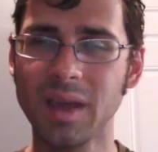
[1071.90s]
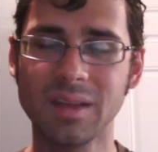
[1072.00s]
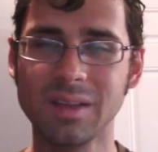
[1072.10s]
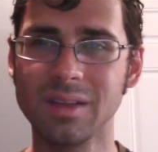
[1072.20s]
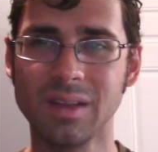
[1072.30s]

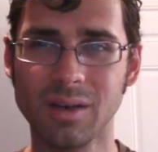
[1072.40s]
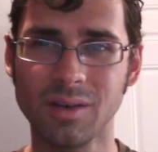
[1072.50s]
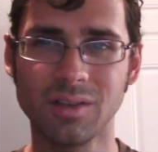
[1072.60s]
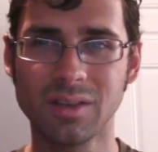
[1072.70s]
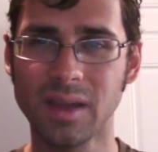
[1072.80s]
places that
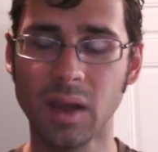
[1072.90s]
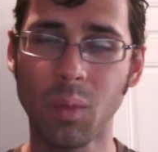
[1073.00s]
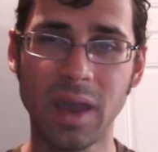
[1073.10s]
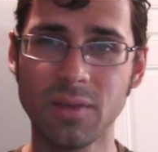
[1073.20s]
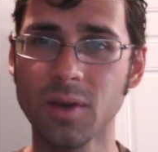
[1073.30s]
are just like
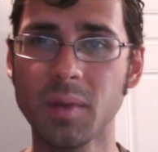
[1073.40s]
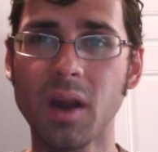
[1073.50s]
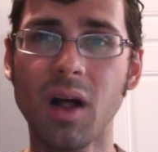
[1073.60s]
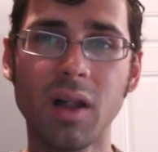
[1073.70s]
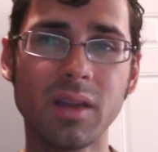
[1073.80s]
away from
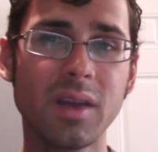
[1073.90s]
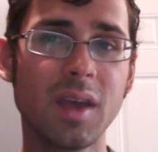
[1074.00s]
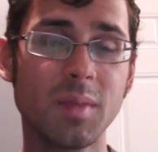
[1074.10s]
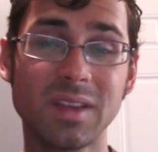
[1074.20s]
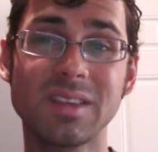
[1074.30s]
it all,
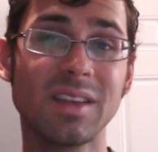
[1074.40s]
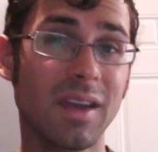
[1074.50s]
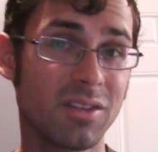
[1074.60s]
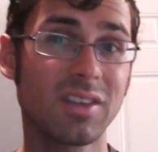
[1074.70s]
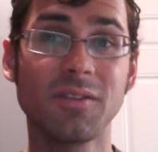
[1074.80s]
but still
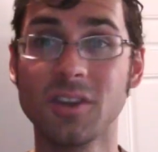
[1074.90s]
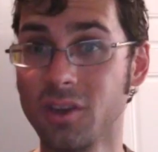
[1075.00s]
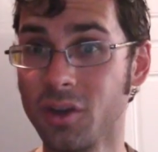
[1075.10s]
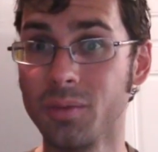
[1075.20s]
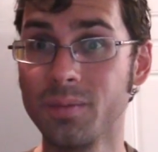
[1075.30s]
have stuff to
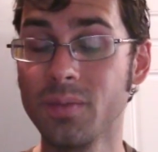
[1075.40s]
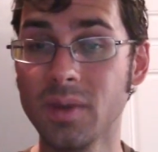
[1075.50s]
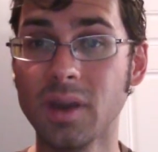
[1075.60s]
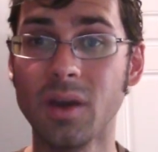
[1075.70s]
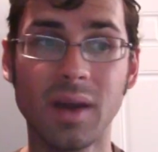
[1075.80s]
do.
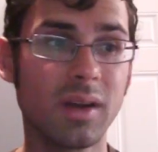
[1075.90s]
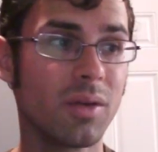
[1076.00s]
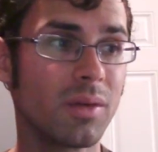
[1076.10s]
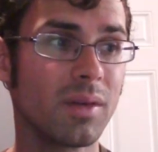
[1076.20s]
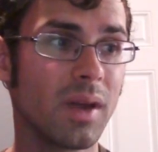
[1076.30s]
You know,
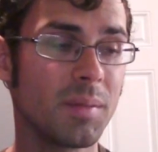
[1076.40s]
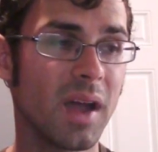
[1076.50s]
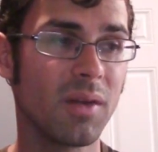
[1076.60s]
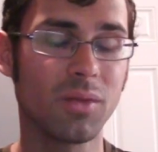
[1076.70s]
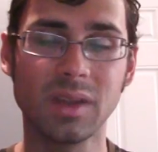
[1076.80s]
I'm
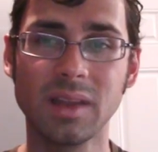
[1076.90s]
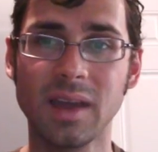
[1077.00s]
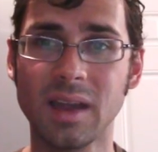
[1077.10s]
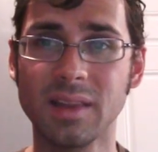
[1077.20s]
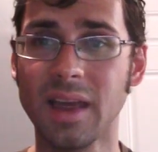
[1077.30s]
not really
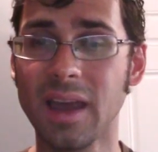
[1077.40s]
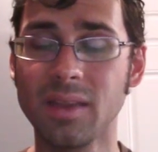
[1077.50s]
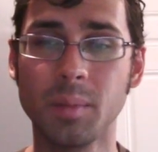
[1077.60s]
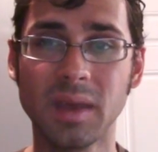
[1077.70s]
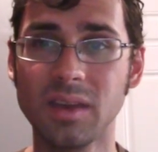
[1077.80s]
like a lay
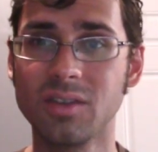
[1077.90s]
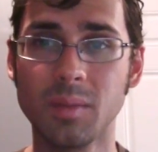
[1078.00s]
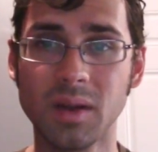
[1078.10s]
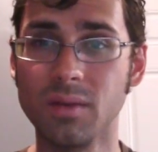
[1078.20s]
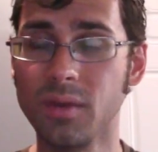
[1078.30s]
on the beach in
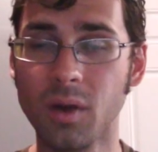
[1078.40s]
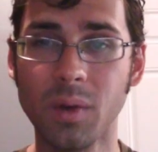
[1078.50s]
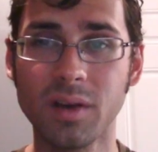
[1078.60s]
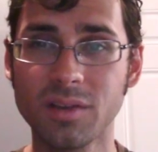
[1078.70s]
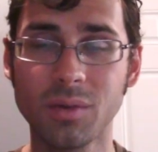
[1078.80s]
the middle of
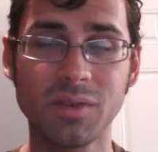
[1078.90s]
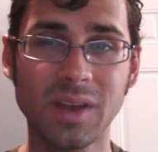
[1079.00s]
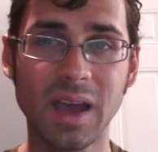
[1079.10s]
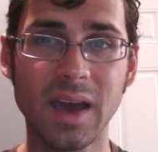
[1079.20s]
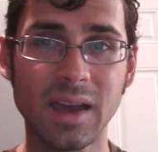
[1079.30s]
nowhere sort
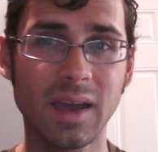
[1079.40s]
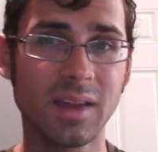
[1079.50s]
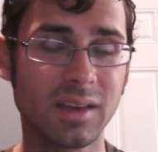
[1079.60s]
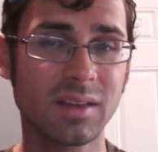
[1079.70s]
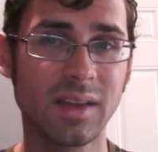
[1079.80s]
of guy. I
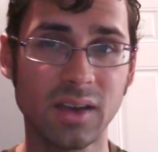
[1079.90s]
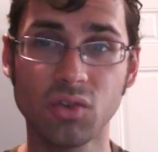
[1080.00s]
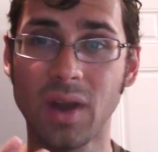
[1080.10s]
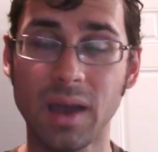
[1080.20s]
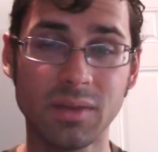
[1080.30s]
like to like
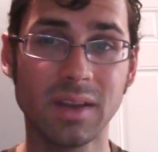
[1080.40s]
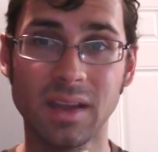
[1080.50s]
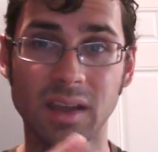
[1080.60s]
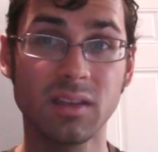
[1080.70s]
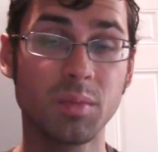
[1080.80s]
travel and
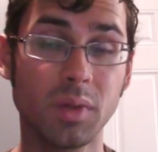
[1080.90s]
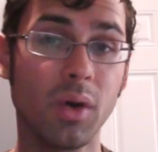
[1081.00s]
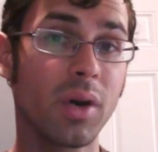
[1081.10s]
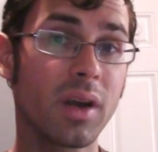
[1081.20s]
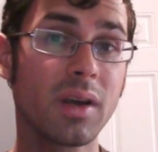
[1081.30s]
like
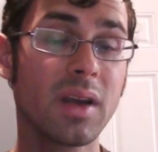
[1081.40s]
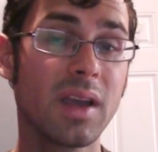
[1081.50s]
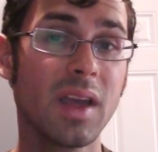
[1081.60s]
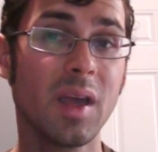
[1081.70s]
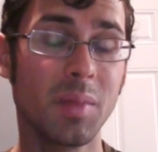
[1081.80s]
explore,
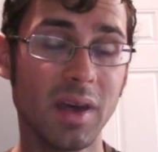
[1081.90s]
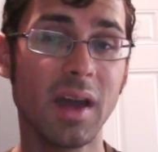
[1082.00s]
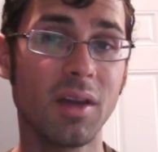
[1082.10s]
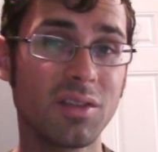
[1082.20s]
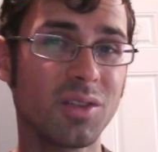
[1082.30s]
but
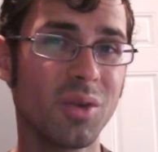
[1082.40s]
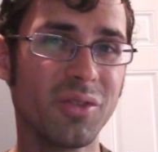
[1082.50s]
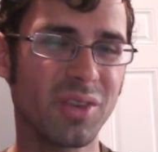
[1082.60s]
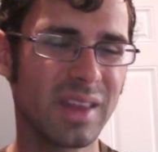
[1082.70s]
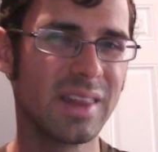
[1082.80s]
I also
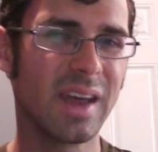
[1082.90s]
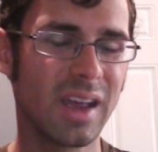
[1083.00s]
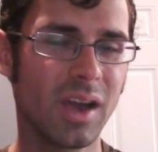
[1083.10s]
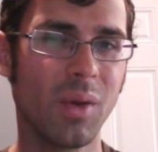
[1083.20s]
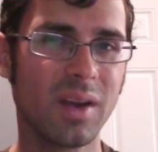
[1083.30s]
don't really
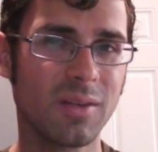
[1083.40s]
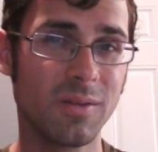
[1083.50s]
like going to